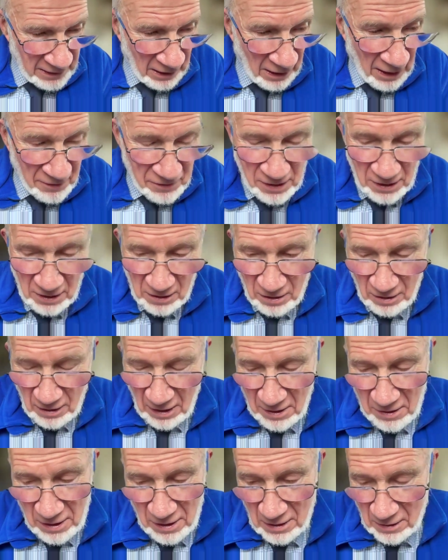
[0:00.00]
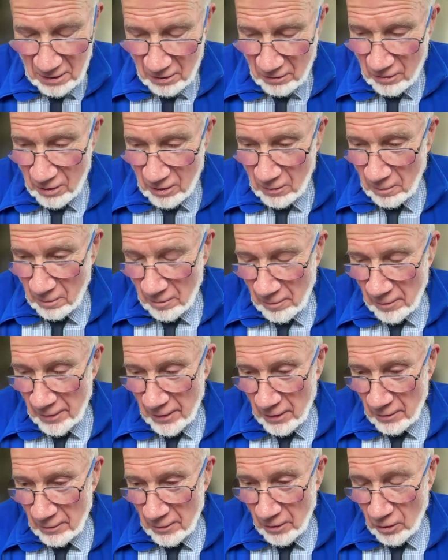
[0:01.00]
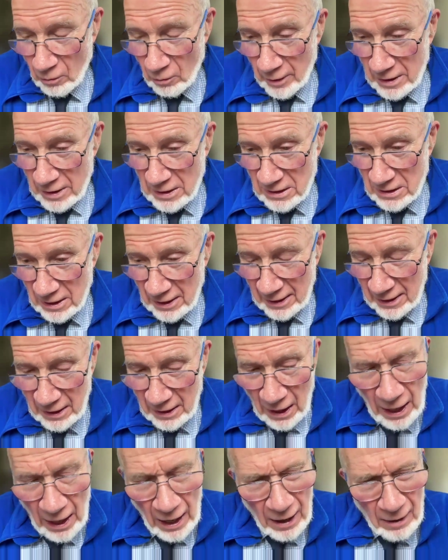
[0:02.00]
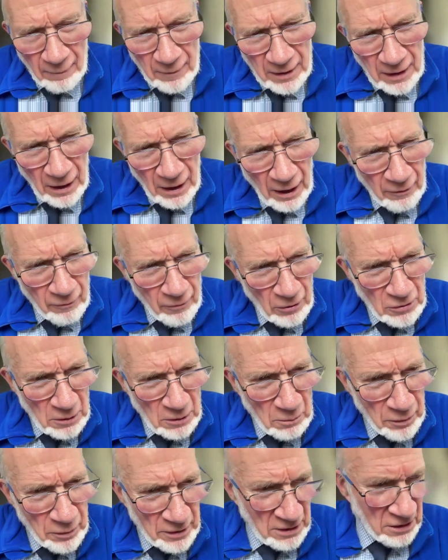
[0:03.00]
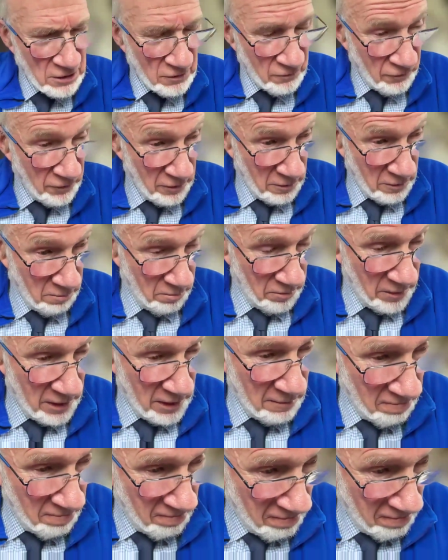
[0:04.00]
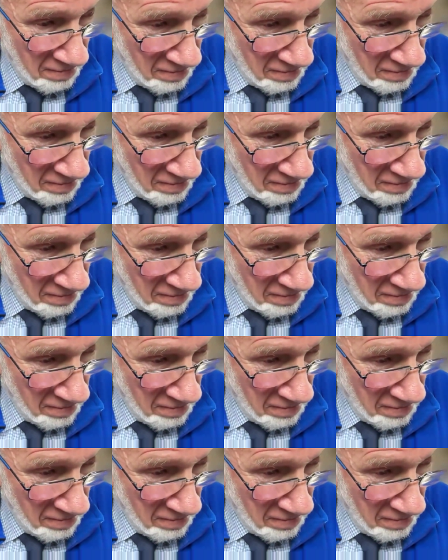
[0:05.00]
yeah, I think there are ways ahead. I mean, I wrote a piece for the